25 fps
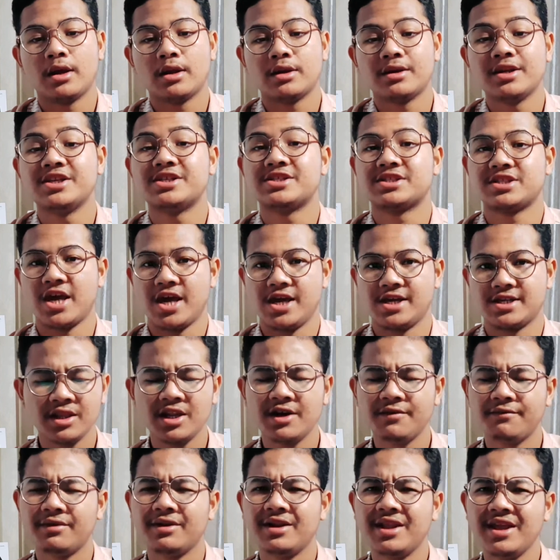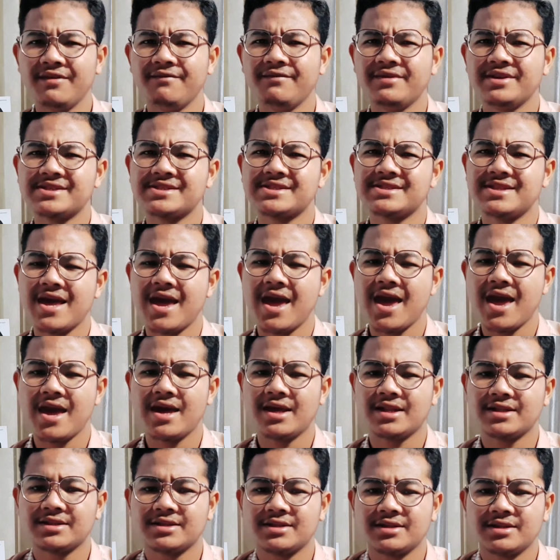this task. The belief is
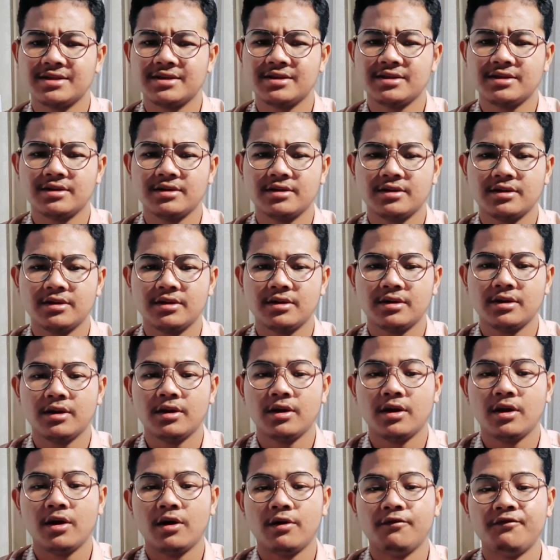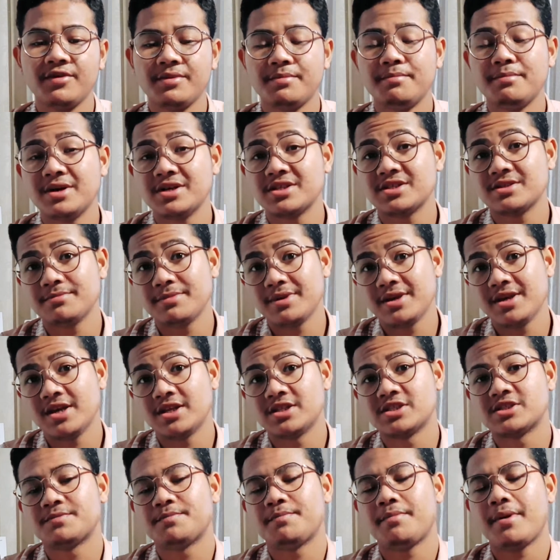that we must be
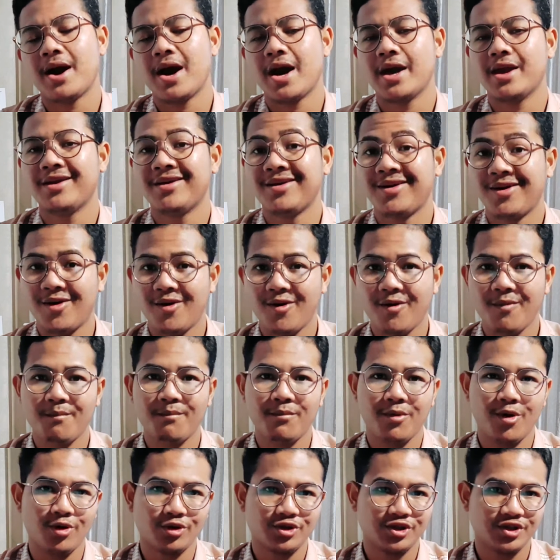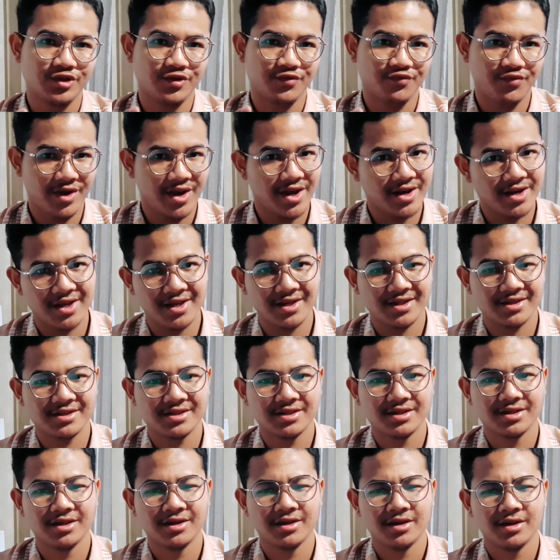inspired or
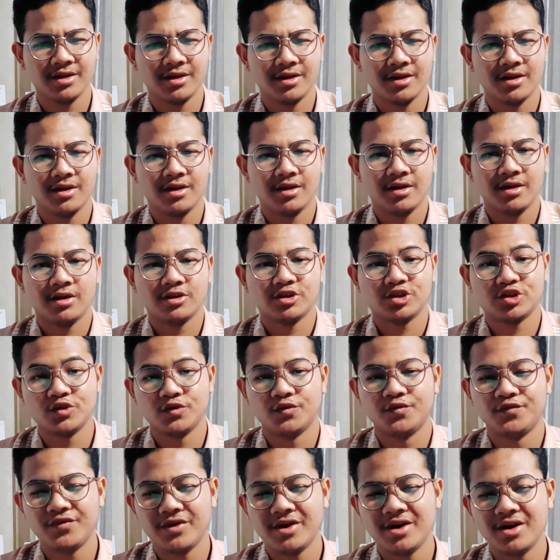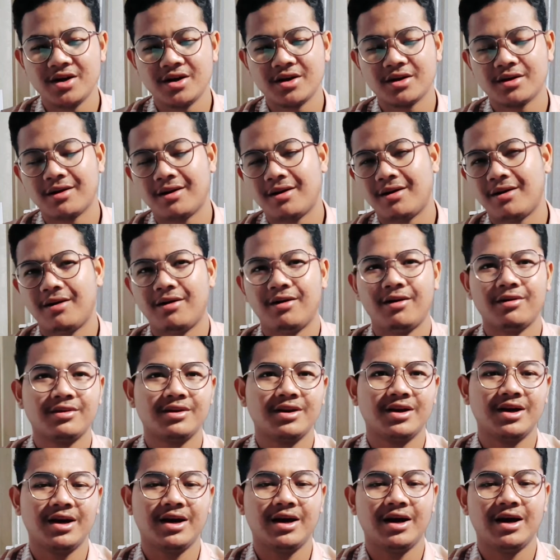motivated to work
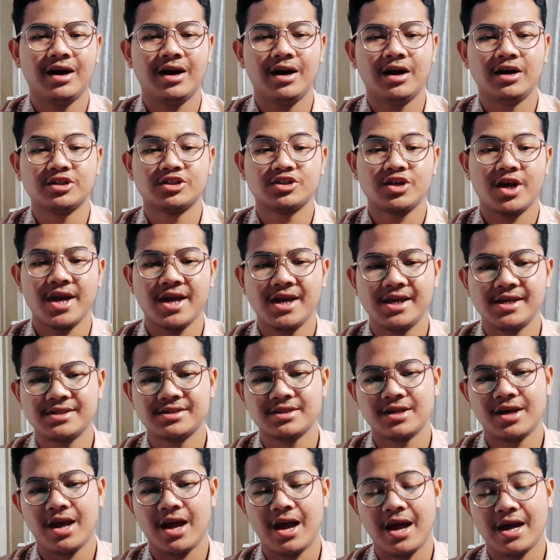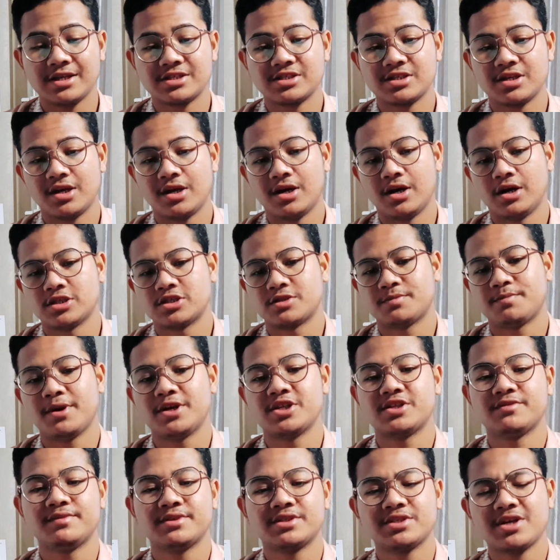on a task at a
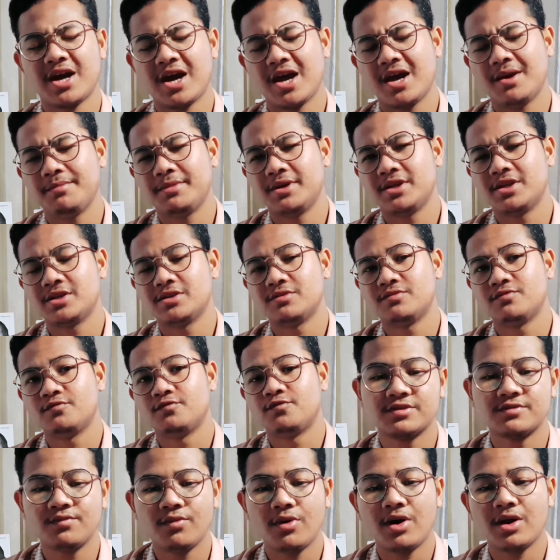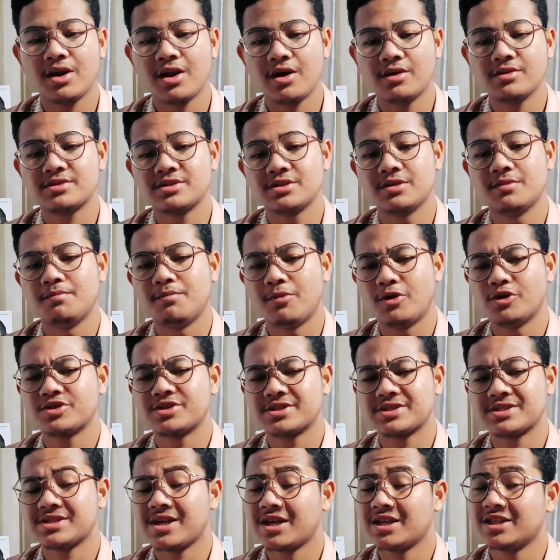specific time in one of the
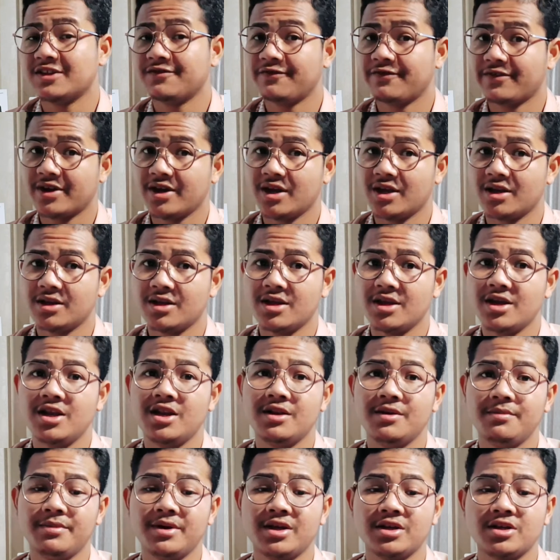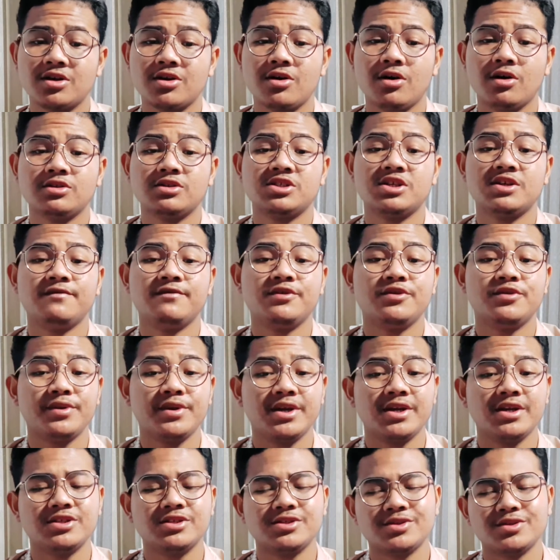most significant elements
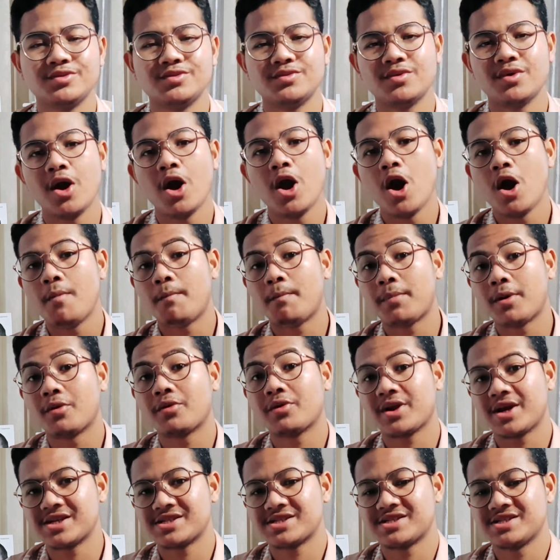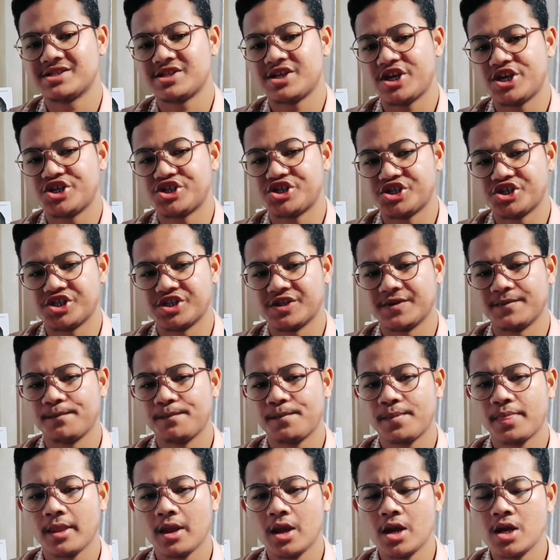contributing to
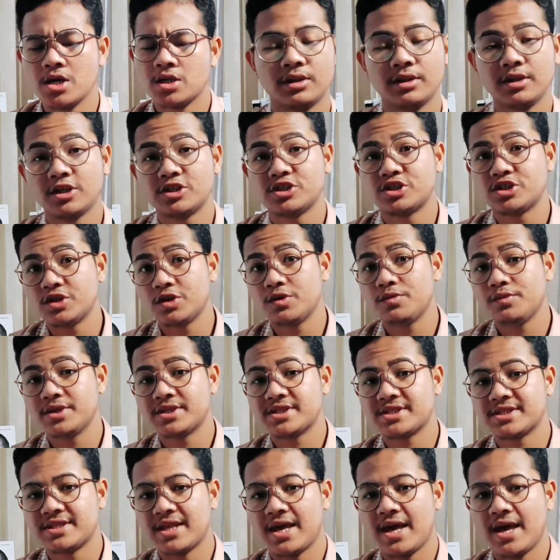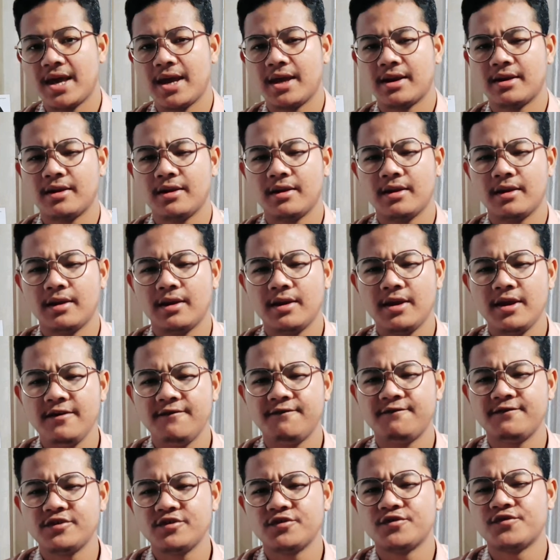procrastination. The truth is that
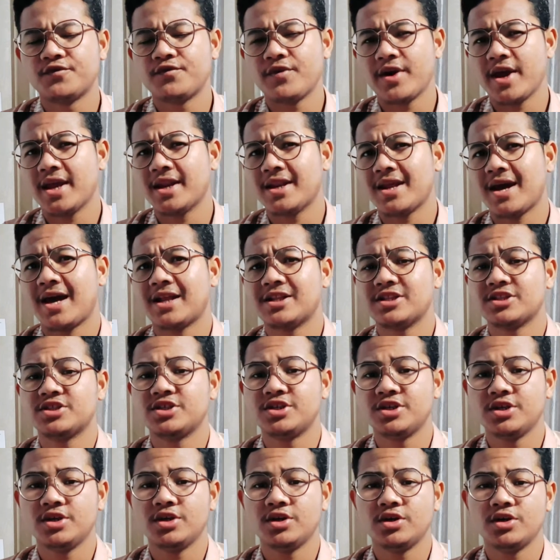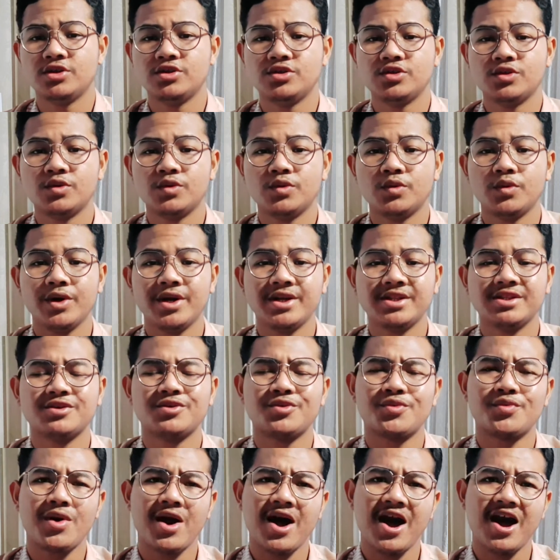if you wait until you're in the
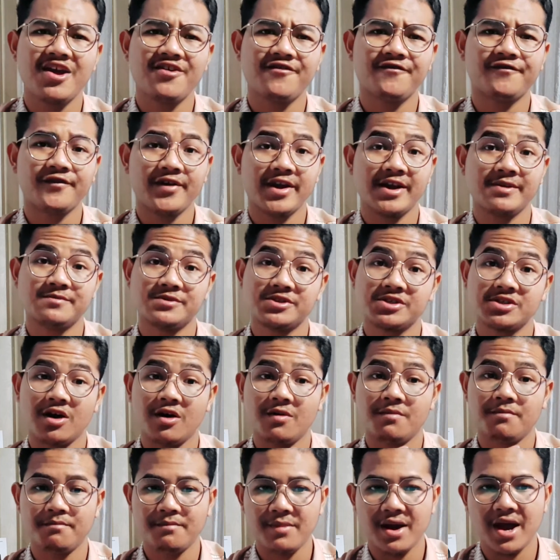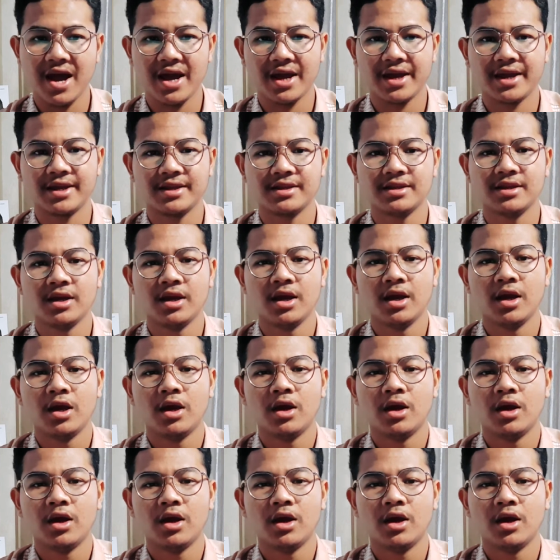right frame of mind